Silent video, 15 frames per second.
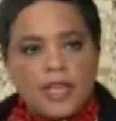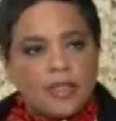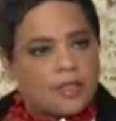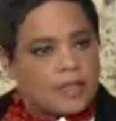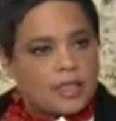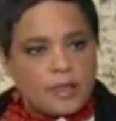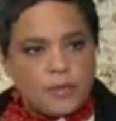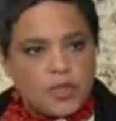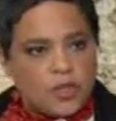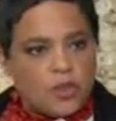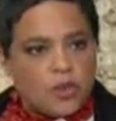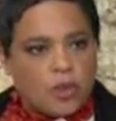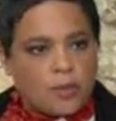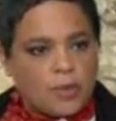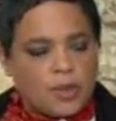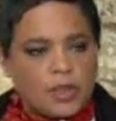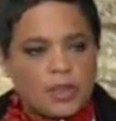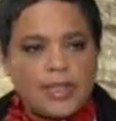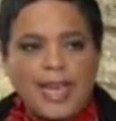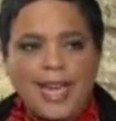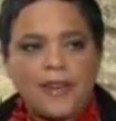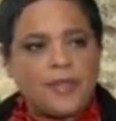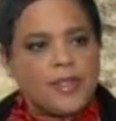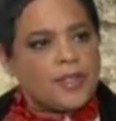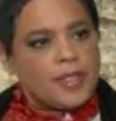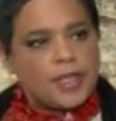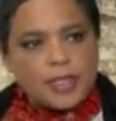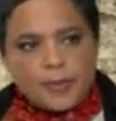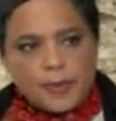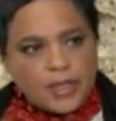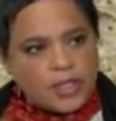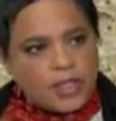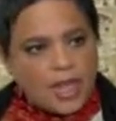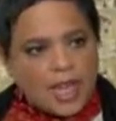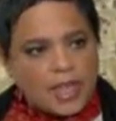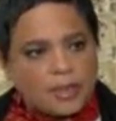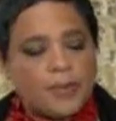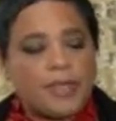else seems normal, everything's been checked,